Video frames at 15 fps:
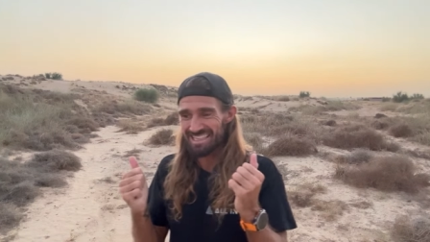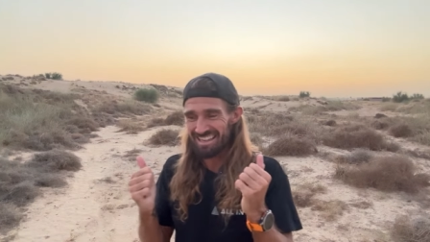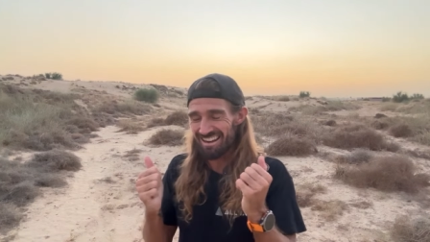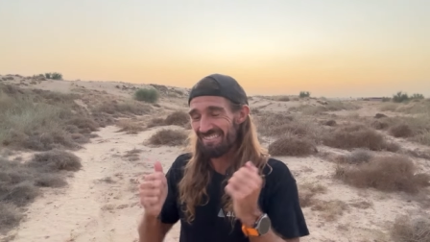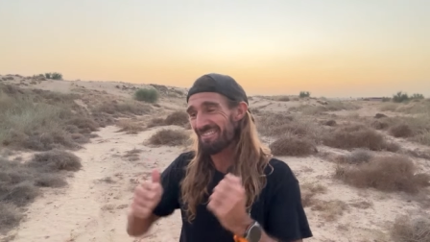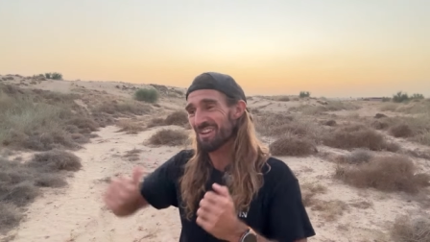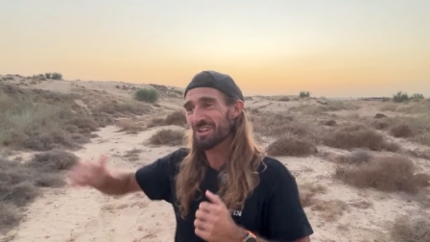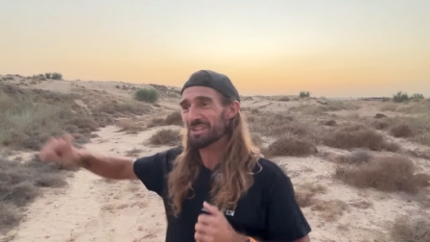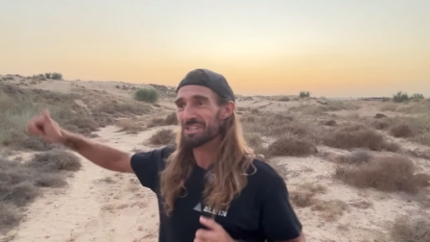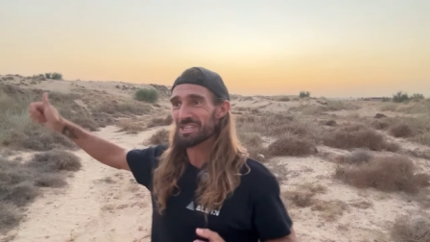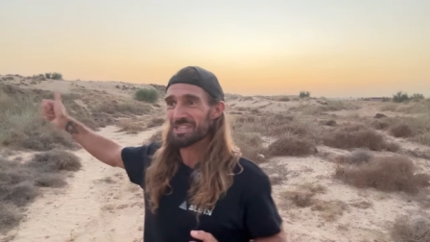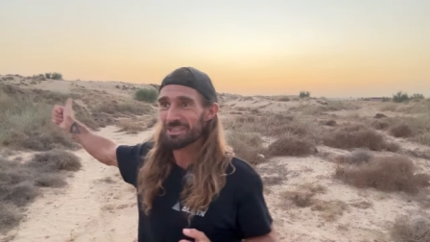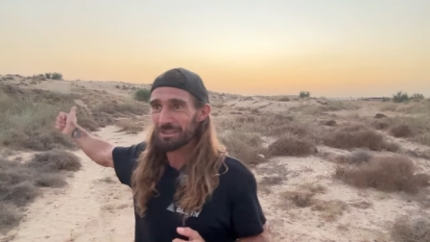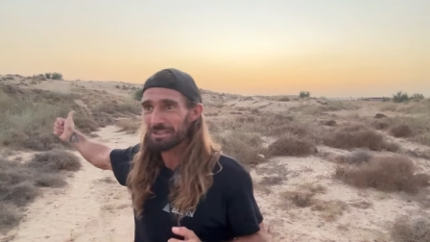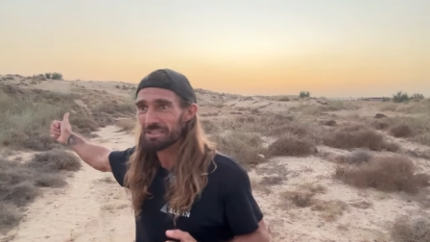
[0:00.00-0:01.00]
if you're
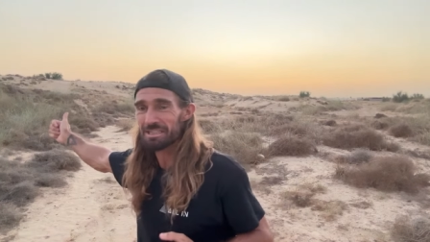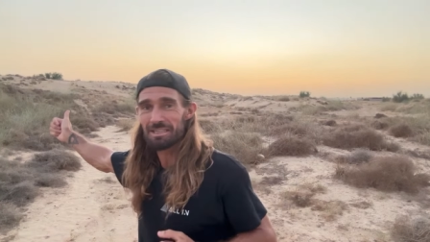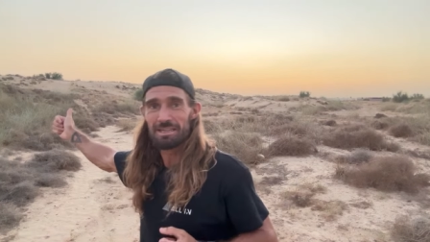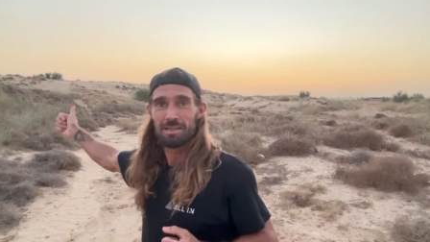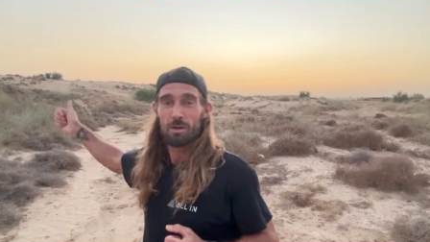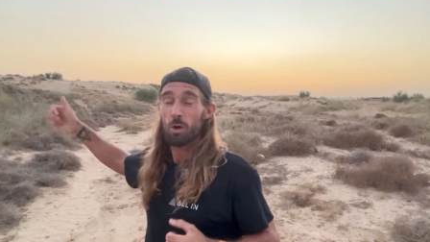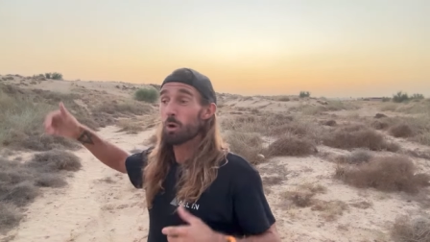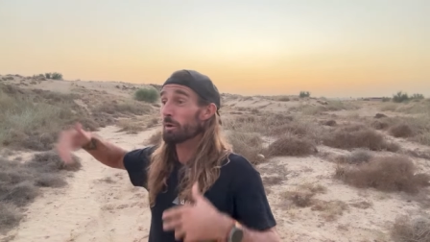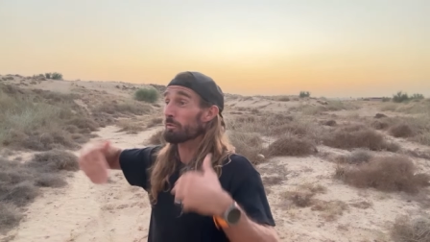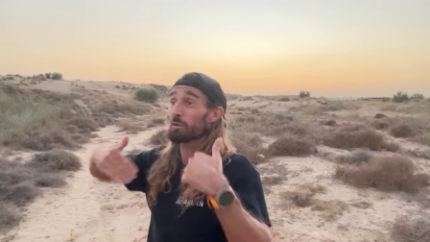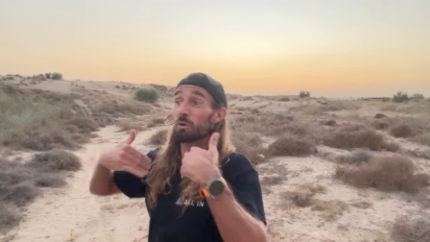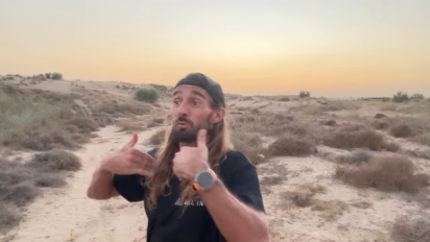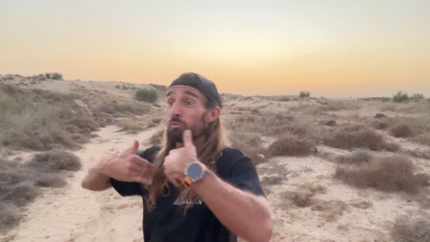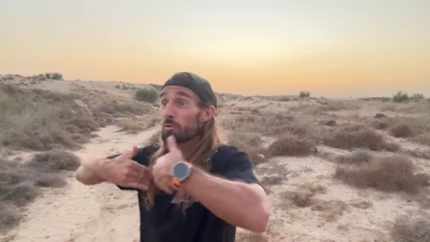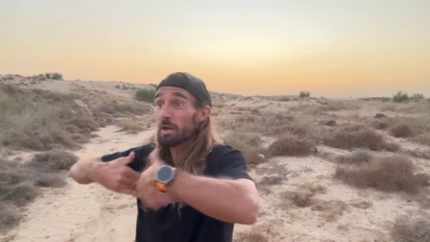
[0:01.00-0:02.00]
stood or if
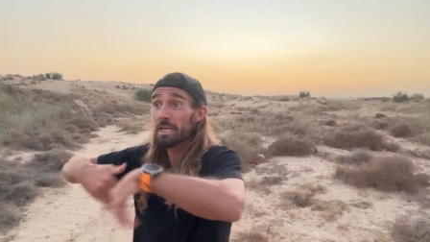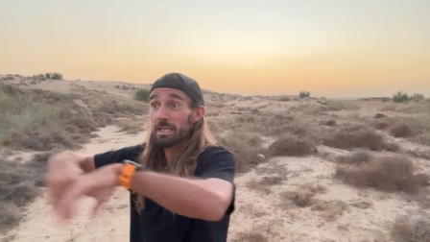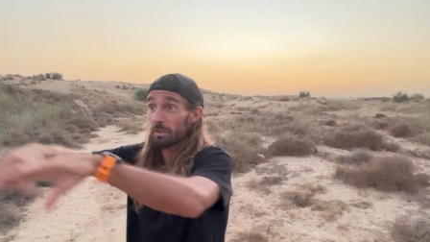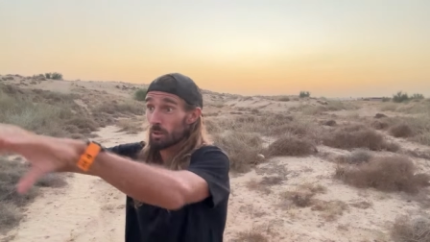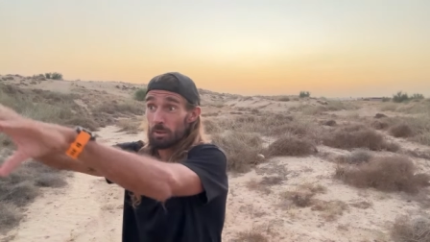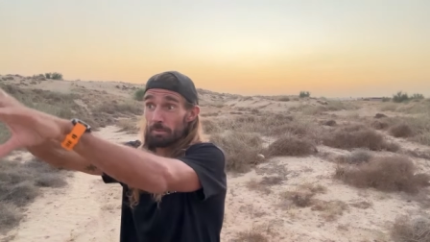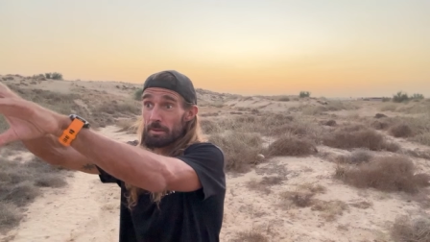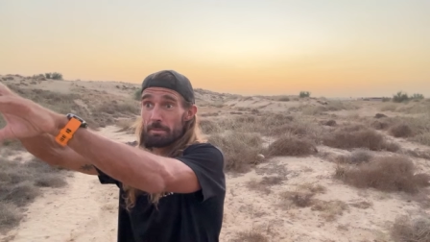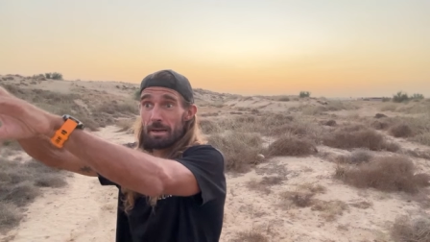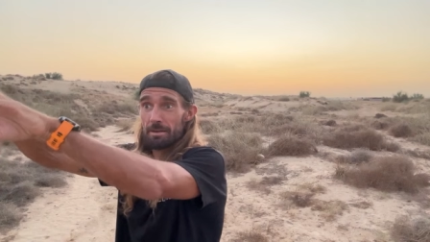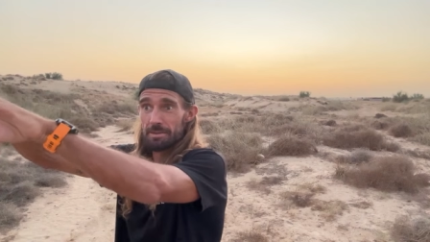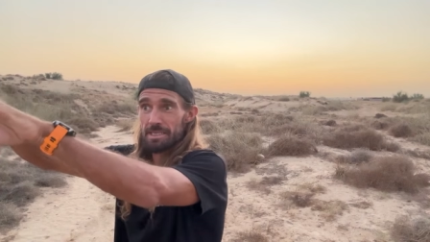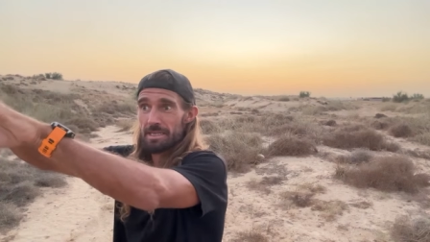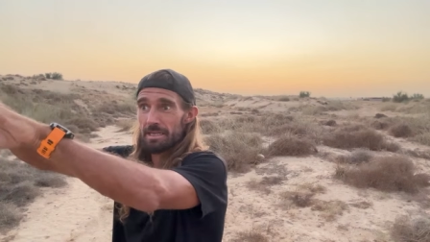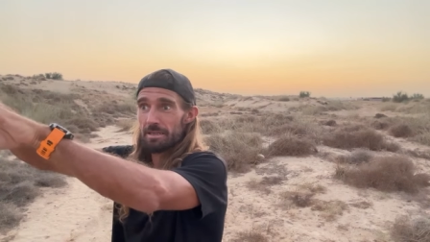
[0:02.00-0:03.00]
you're running up the
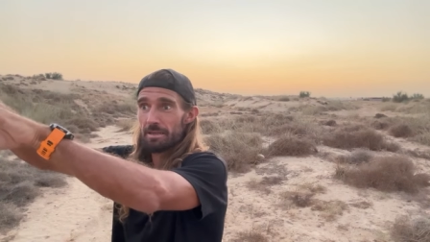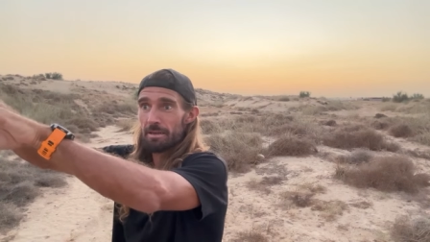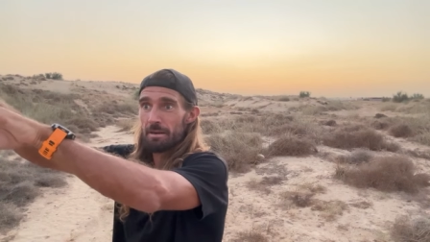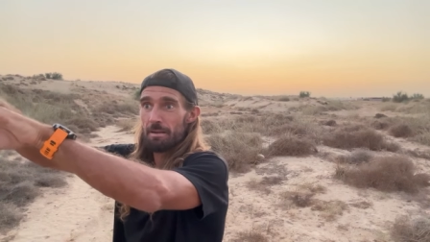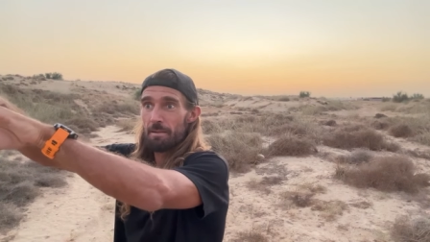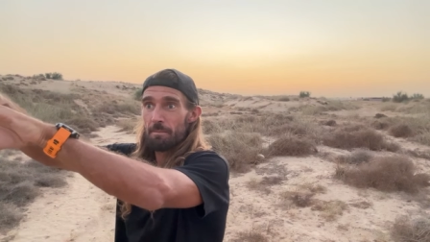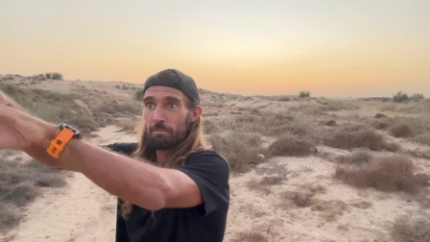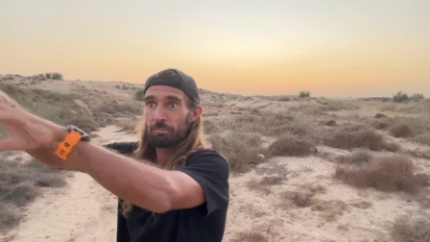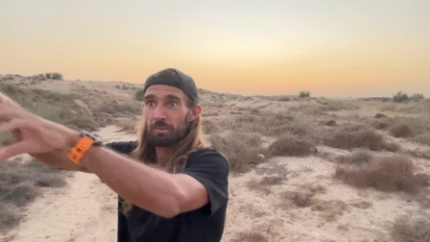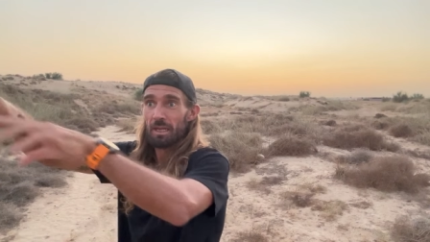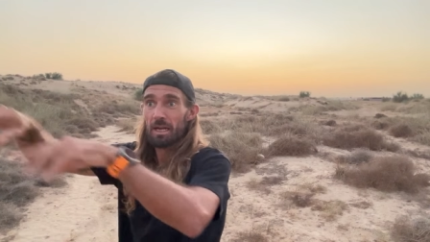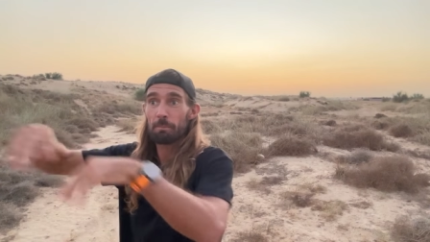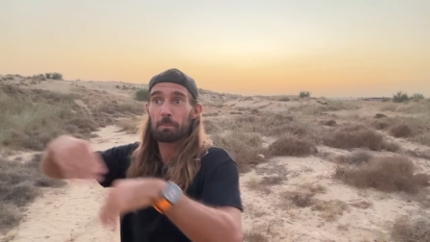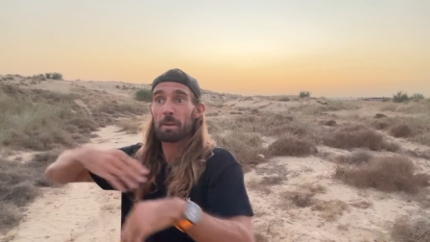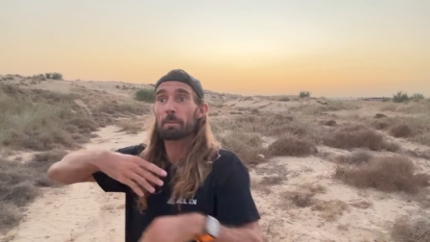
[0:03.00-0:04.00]
mountain
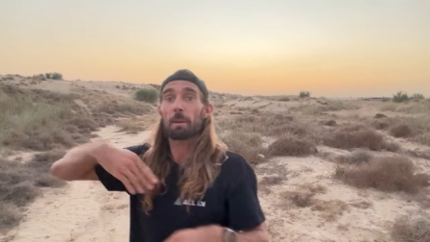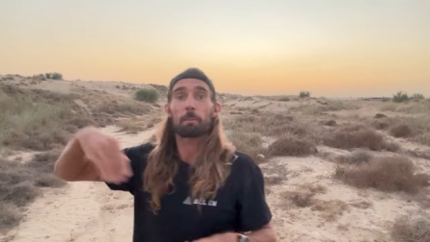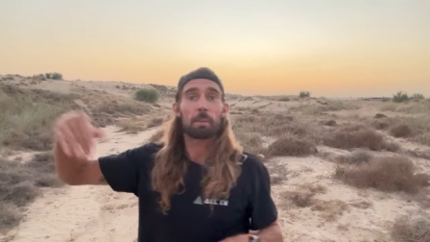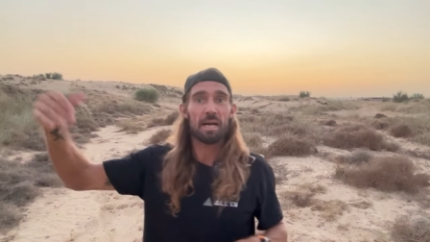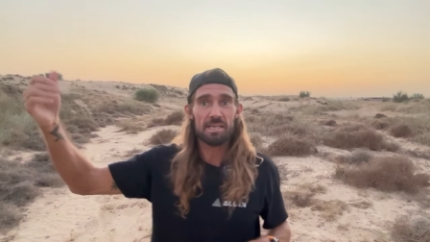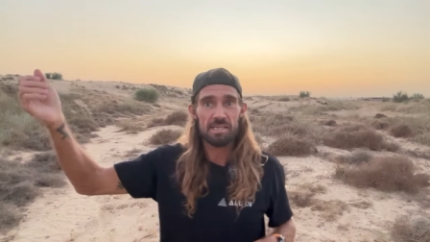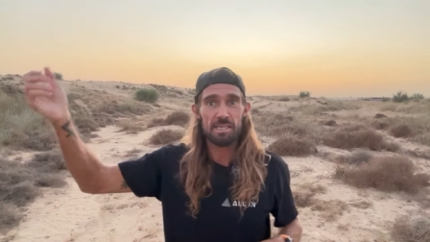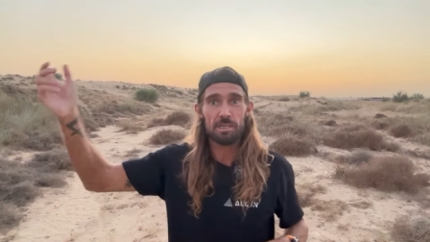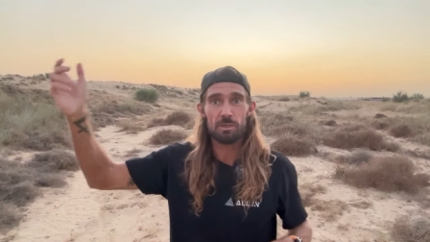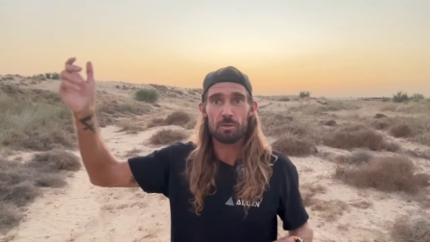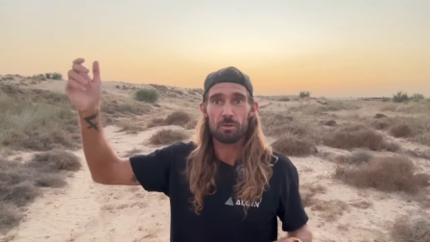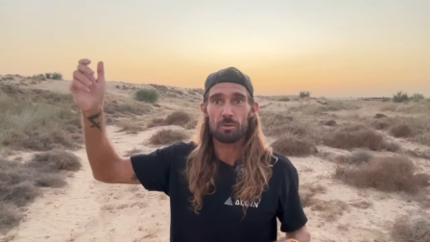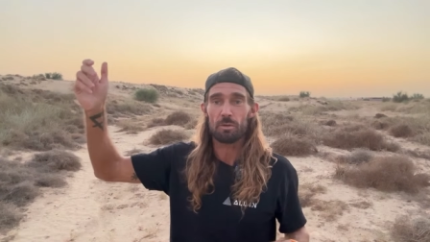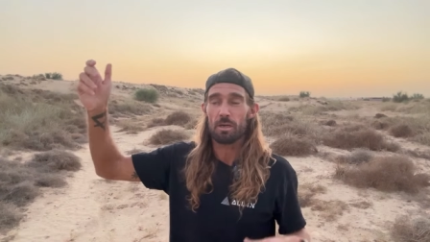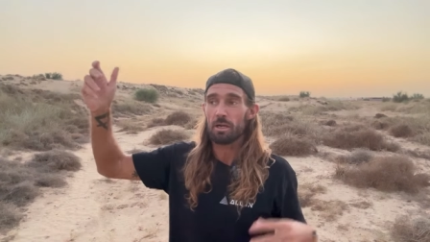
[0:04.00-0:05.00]
and people are passing
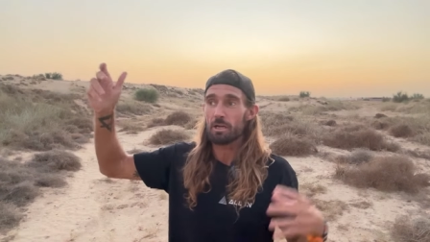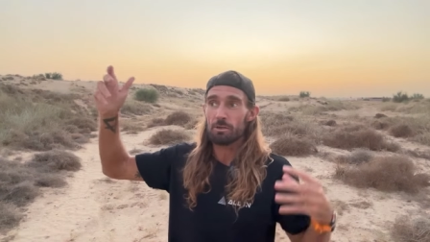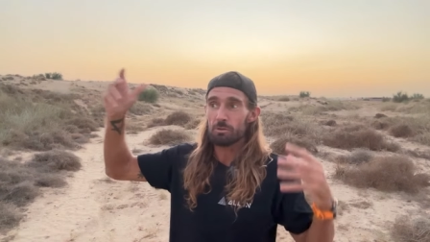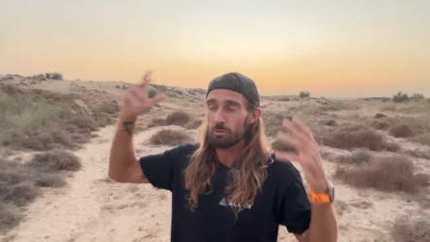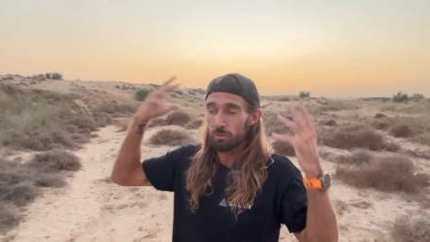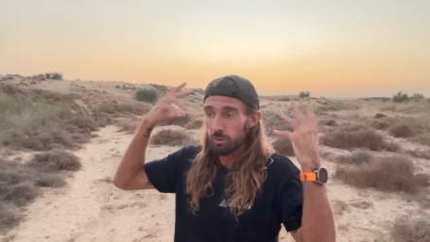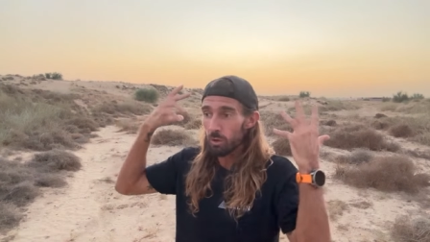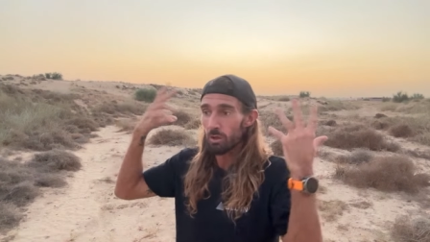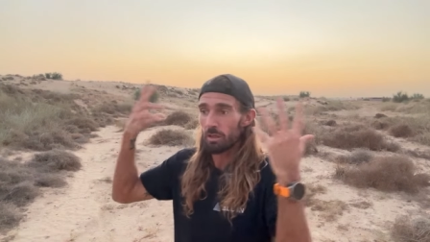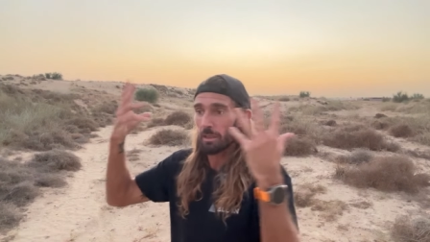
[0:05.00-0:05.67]
you and you look